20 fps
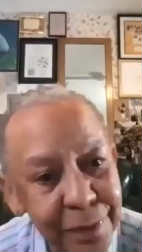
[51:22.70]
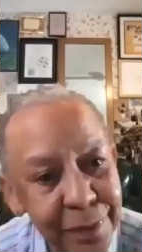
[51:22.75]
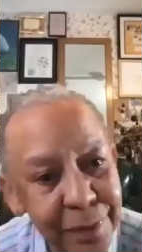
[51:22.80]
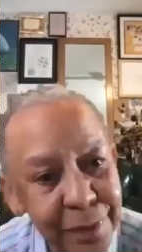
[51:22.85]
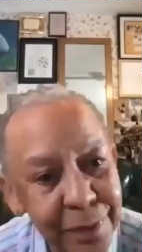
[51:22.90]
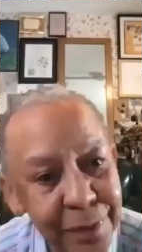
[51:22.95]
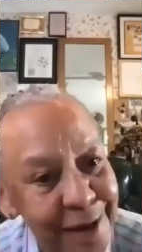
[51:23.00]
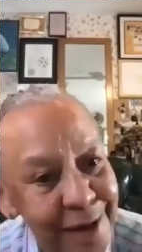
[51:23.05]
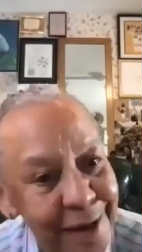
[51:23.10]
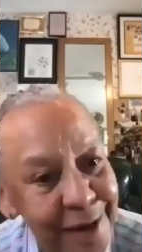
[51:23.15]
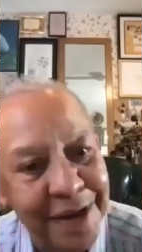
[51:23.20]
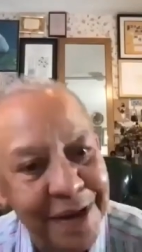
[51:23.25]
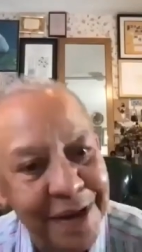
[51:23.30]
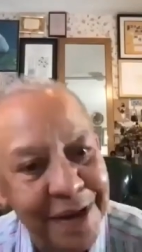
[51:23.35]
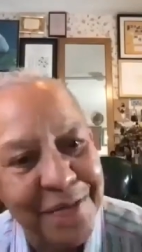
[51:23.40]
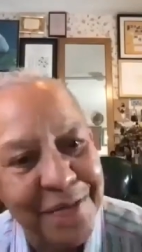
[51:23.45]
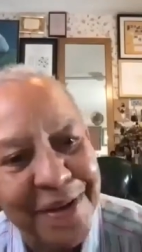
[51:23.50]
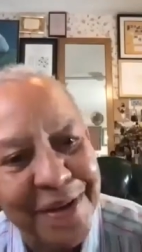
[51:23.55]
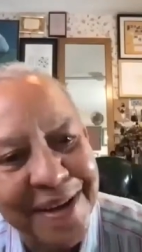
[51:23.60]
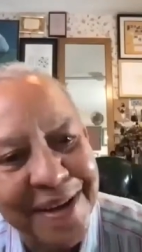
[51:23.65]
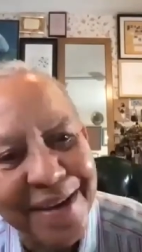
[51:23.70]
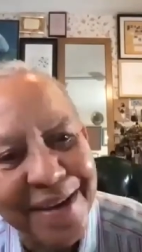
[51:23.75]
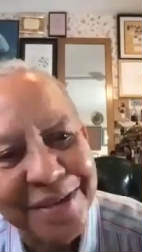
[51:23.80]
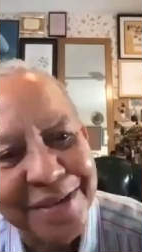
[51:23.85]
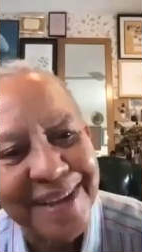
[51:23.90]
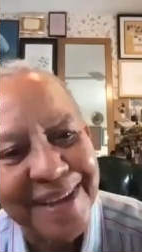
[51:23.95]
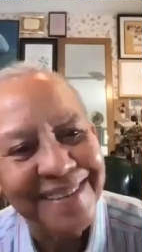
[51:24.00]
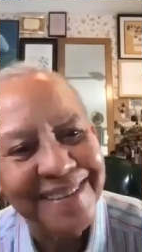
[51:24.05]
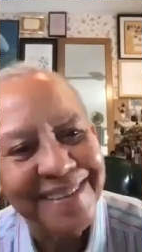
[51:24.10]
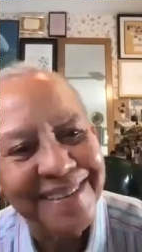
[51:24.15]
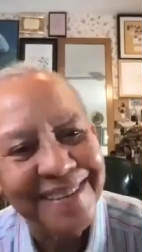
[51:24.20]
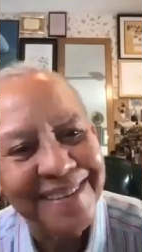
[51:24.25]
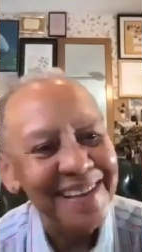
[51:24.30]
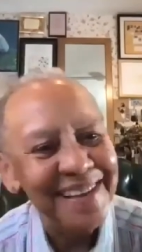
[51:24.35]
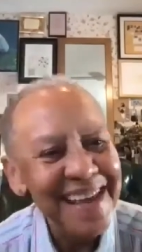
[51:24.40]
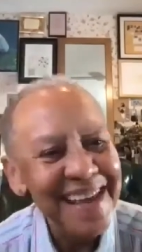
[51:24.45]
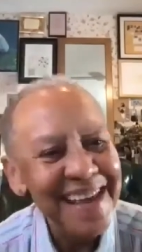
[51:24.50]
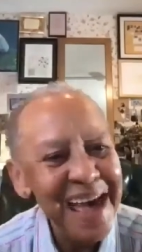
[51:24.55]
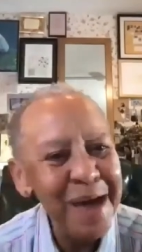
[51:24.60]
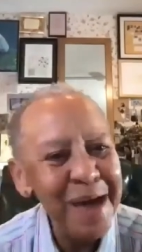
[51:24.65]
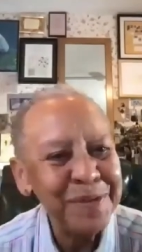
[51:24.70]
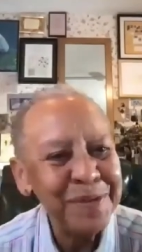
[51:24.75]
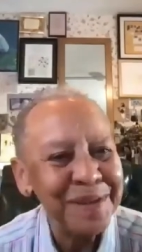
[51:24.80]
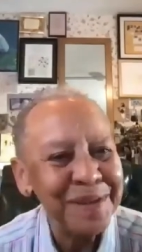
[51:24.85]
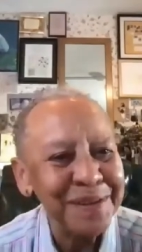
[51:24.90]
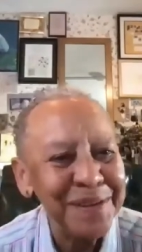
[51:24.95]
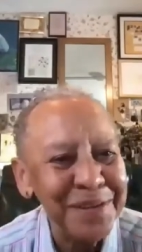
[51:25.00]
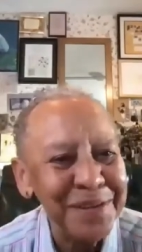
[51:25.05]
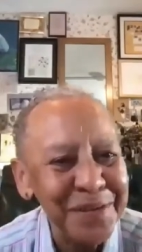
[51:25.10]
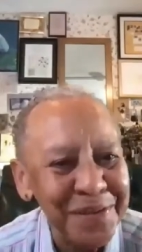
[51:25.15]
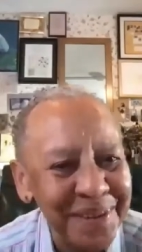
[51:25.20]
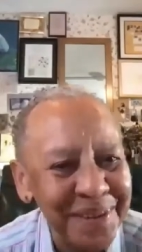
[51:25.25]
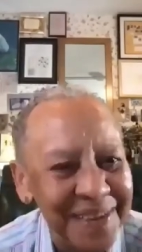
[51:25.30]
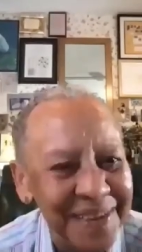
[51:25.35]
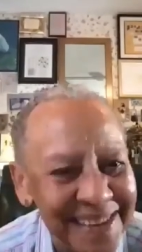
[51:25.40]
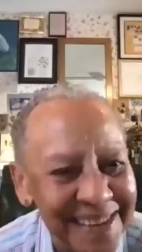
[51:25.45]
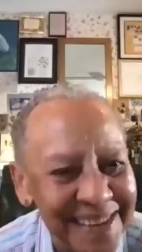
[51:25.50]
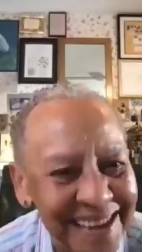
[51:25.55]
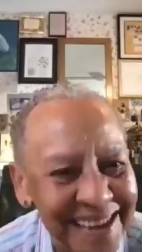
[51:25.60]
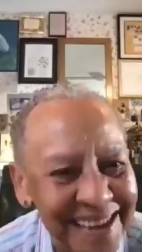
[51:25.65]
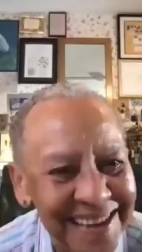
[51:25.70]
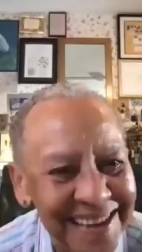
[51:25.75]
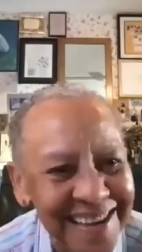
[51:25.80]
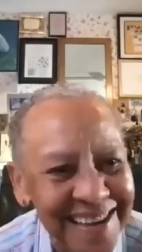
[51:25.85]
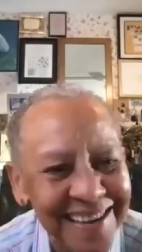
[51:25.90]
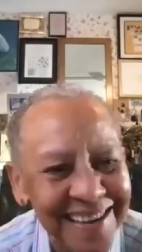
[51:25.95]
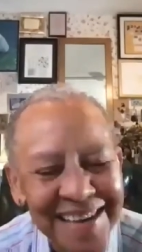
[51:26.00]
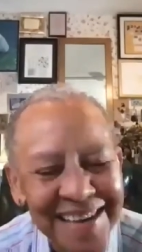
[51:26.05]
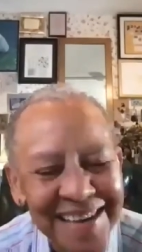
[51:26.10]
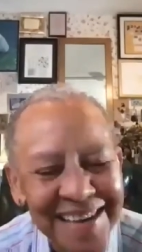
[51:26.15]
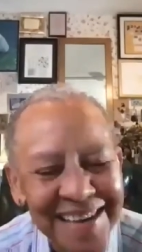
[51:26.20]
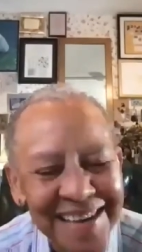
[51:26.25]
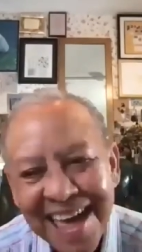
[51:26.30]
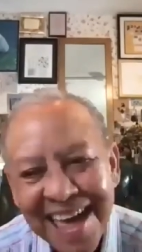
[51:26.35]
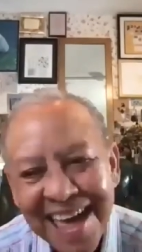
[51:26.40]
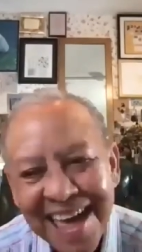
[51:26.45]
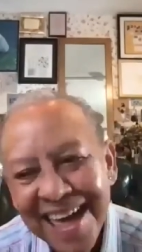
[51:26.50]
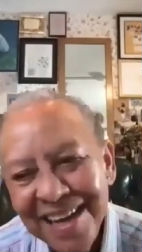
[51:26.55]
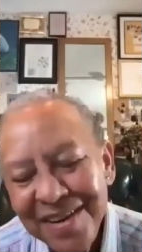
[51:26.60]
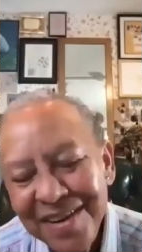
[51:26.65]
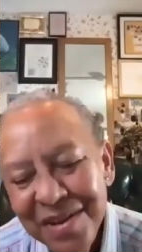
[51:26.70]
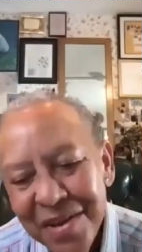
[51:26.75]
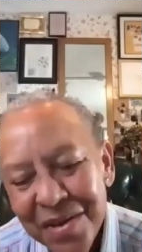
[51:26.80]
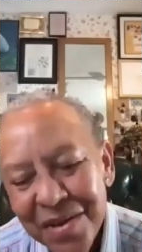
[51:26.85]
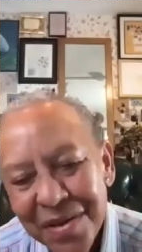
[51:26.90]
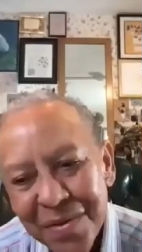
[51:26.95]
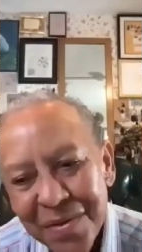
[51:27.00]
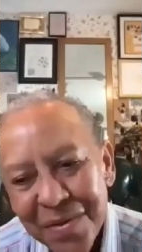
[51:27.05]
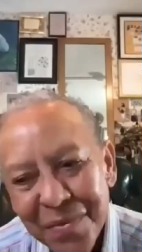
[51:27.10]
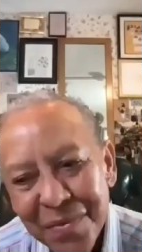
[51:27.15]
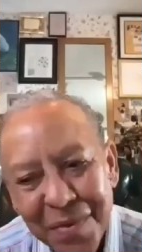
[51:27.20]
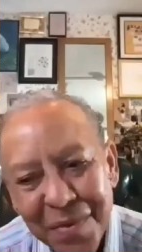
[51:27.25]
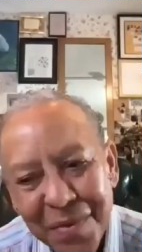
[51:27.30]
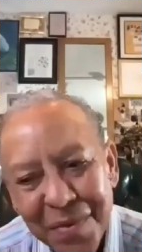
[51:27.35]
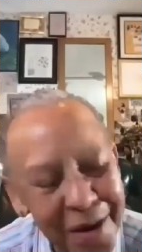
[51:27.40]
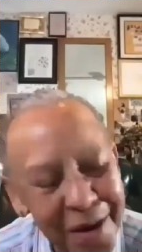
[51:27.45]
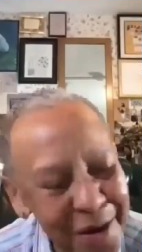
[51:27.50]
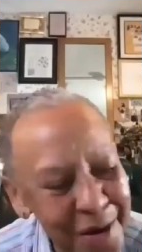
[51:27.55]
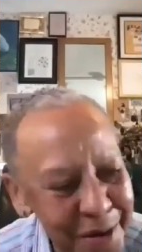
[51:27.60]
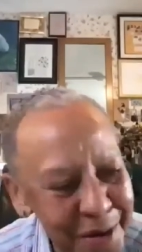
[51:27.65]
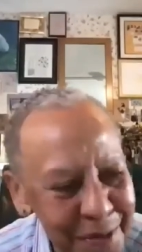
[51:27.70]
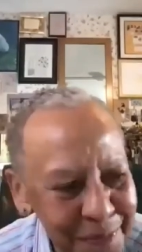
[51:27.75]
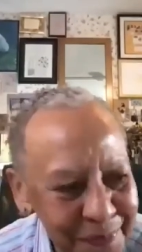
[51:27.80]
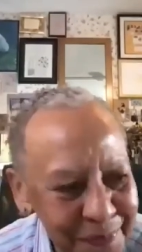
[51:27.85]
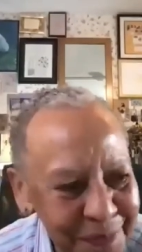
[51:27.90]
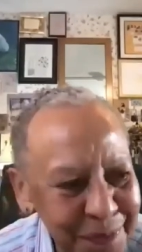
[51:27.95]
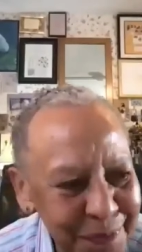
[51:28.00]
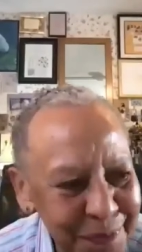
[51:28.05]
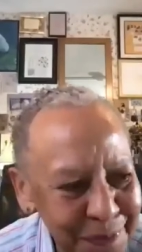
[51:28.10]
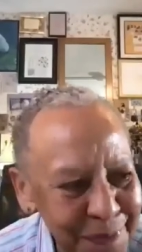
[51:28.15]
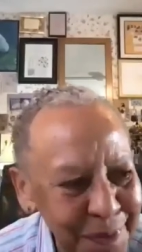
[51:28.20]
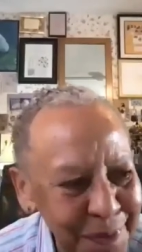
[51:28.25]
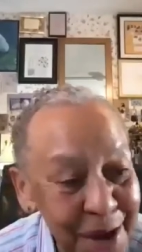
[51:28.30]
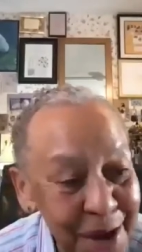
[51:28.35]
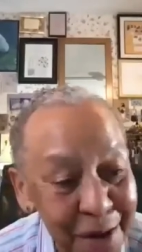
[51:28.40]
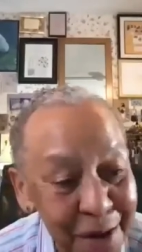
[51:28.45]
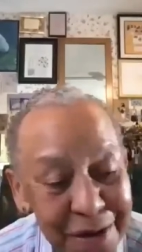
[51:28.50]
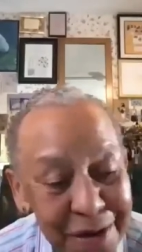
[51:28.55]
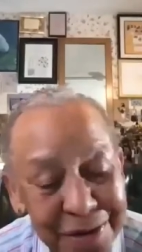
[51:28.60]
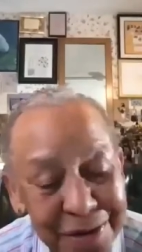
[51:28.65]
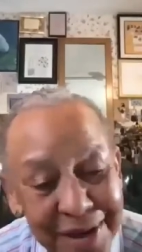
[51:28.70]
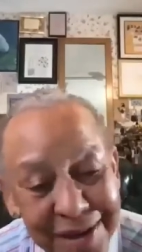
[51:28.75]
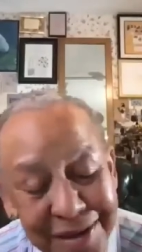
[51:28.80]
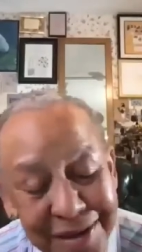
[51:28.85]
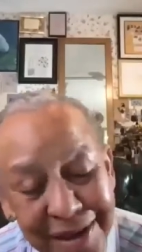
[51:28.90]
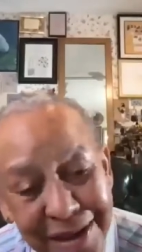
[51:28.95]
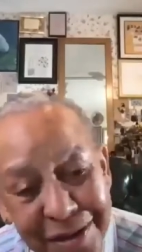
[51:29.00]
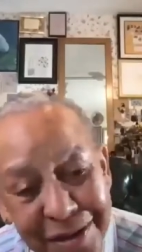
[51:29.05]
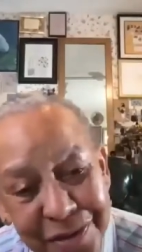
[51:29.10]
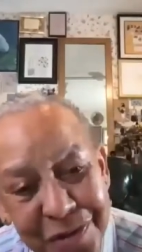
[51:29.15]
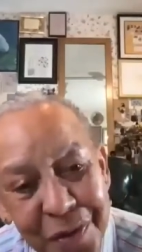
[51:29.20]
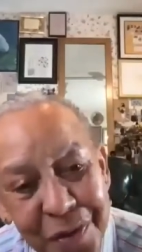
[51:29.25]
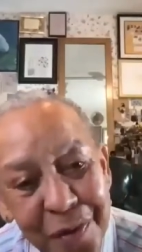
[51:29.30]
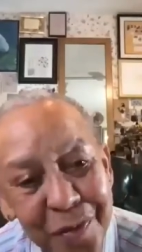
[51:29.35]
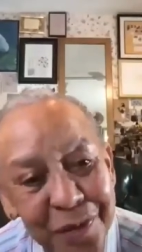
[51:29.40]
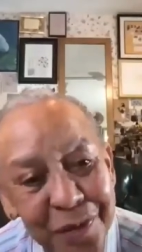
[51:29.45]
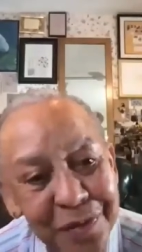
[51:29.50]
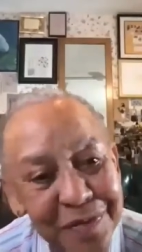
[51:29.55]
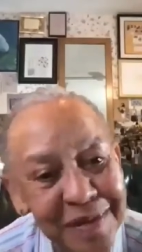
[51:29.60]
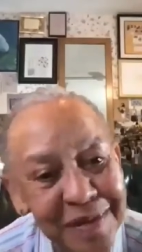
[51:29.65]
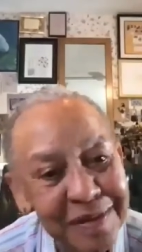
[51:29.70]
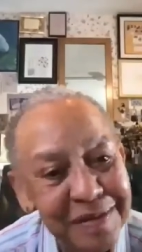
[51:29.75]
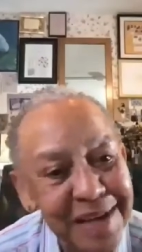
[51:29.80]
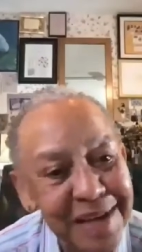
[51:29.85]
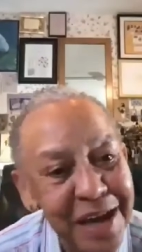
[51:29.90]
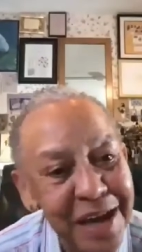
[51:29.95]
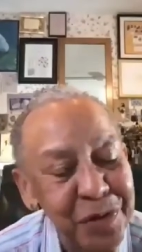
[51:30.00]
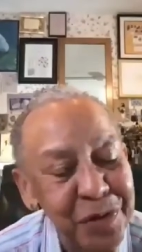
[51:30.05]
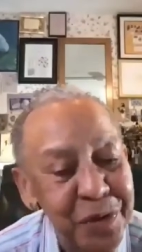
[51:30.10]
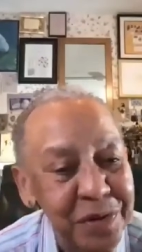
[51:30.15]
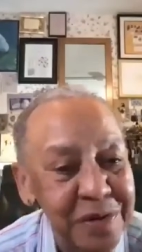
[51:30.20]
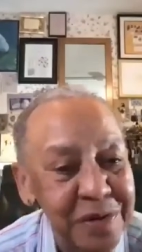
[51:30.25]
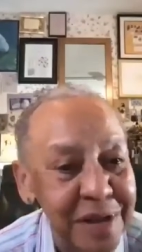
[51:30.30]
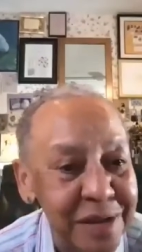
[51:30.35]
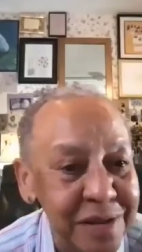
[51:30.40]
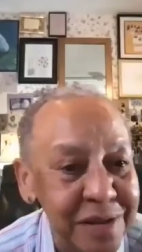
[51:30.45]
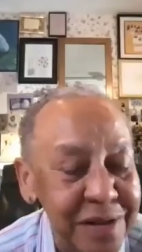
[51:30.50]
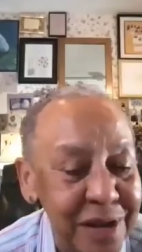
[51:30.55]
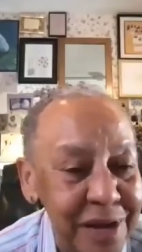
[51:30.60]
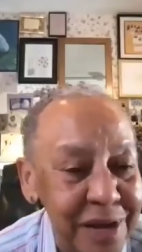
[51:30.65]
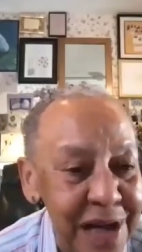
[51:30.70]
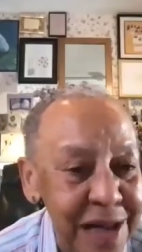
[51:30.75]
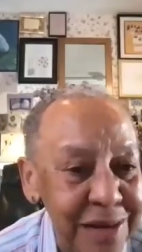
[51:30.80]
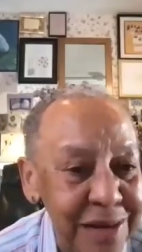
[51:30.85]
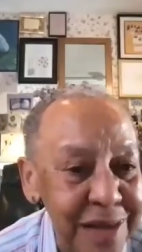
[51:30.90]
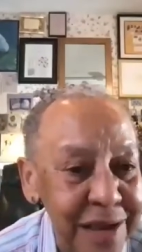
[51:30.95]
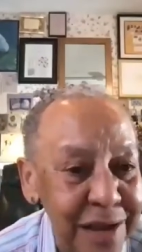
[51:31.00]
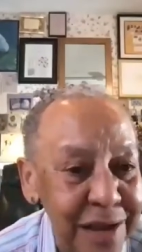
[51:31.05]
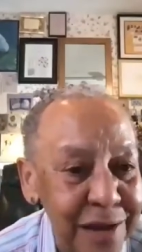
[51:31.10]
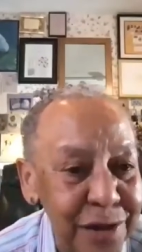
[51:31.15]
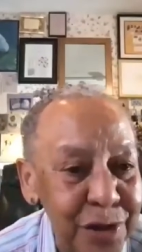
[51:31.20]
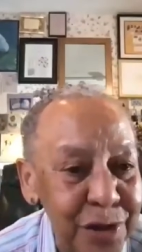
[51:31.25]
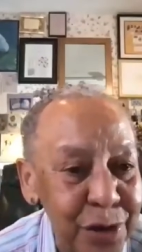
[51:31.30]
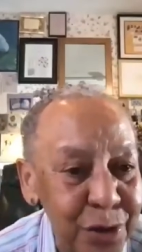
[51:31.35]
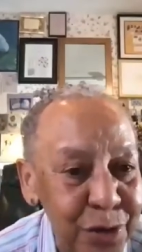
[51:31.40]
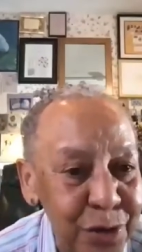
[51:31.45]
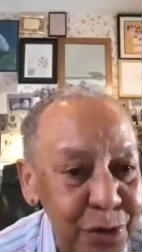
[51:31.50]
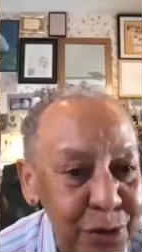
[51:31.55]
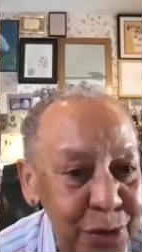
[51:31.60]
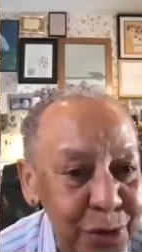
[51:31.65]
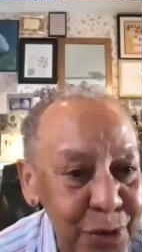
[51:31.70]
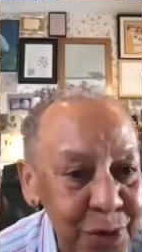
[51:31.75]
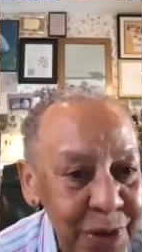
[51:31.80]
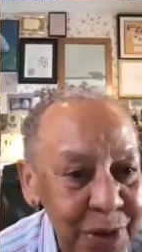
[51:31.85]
I mean, what else? Absolutely, it is. And we are in trouble. Nature is I think, a little